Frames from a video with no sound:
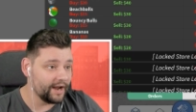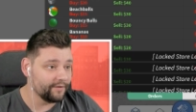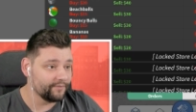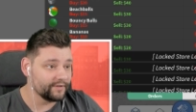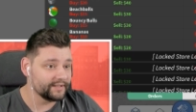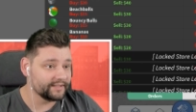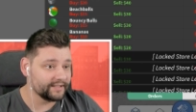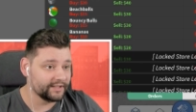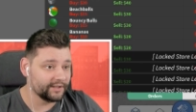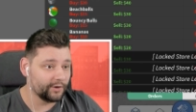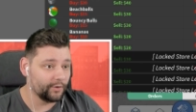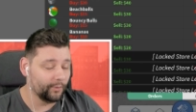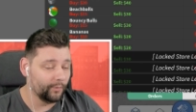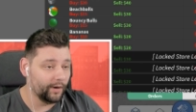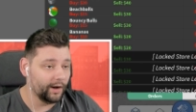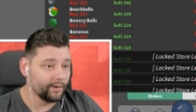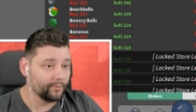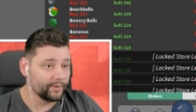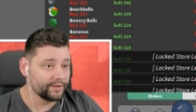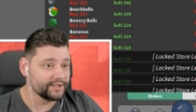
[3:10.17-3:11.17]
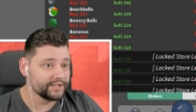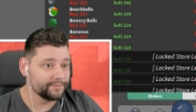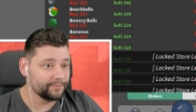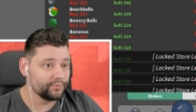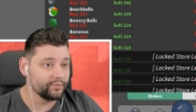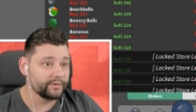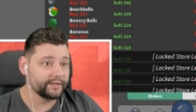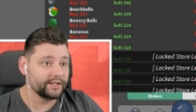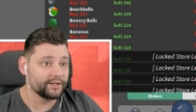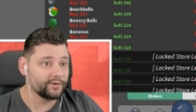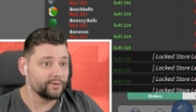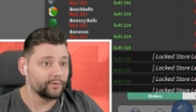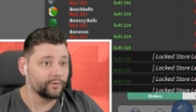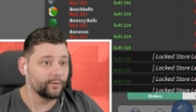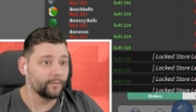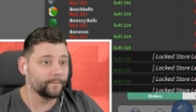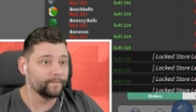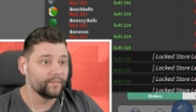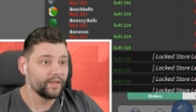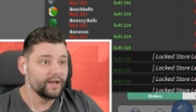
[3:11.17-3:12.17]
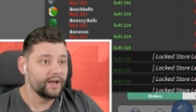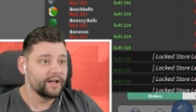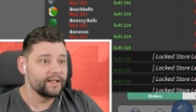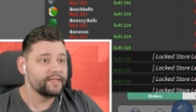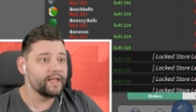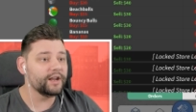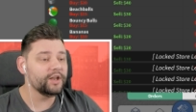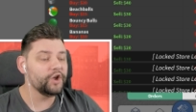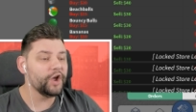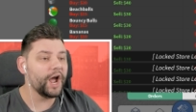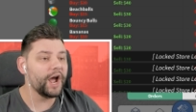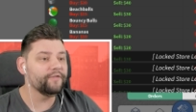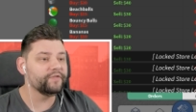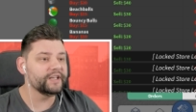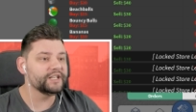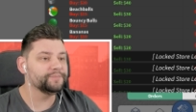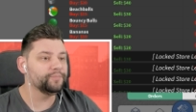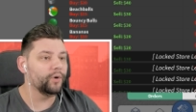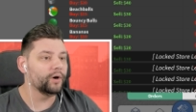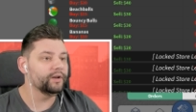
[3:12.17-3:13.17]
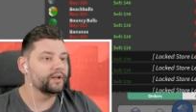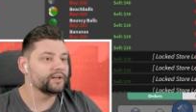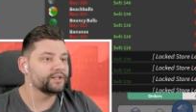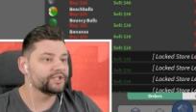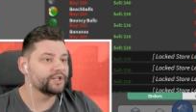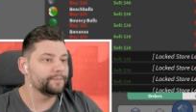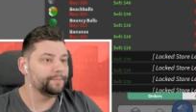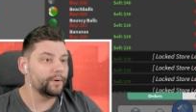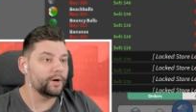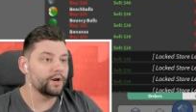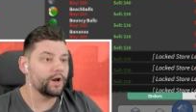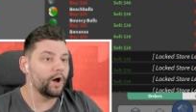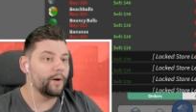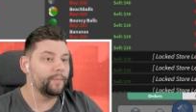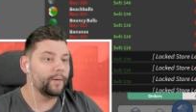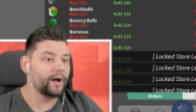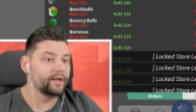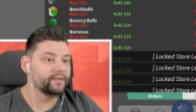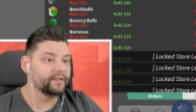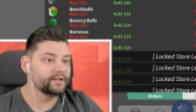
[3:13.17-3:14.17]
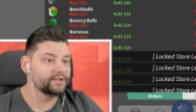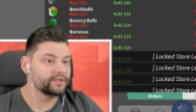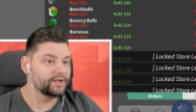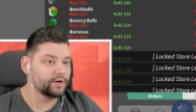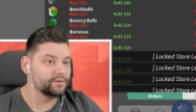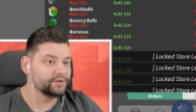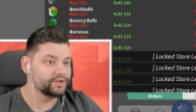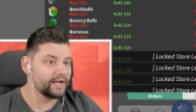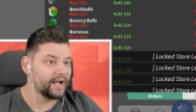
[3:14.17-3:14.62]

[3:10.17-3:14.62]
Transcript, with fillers: every single one, which is pretty cool. Now you have these products to put up at uh, the two